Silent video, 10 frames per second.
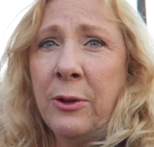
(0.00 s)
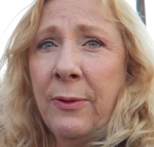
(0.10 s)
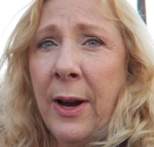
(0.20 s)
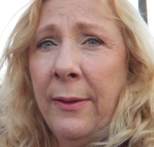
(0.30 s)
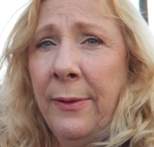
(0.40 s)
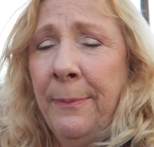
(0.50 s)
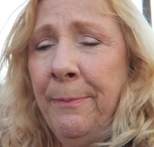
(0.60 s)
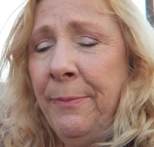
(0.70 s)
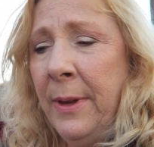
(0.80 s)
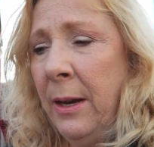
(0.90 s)
survive.
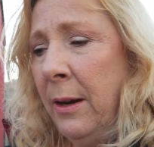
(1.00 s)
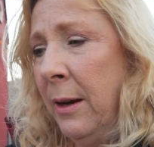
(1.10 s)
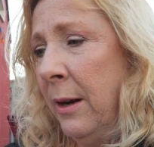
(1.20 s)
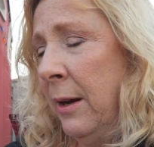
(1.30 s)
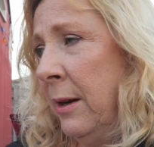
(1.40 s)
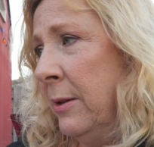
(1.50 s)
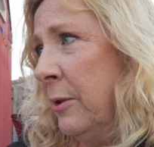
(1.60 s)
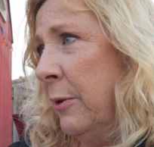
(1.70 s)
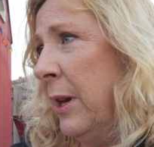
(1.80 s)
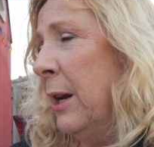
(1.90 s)

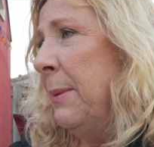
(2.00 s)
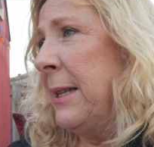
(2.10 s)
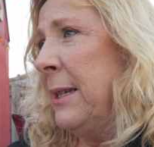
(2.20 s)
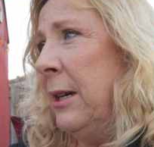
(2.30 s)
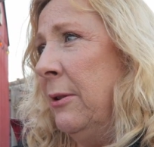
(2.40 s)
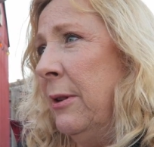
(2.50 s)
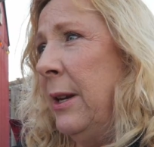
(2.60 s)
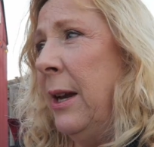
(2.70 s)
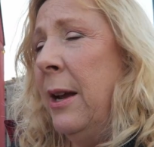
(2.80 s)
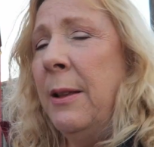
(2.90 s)
So think about security.